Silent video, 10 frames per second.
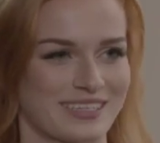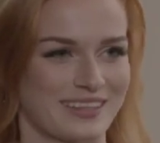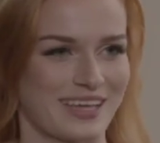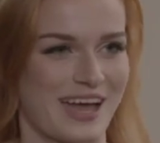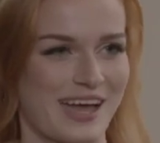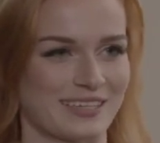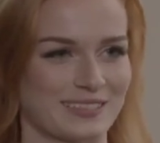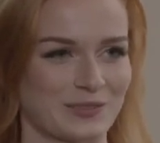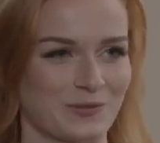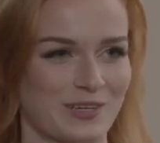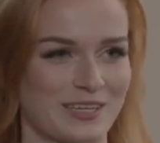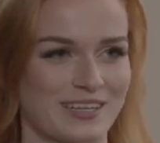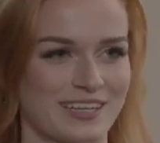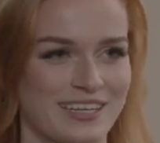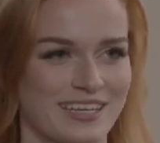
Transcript: in their eyes when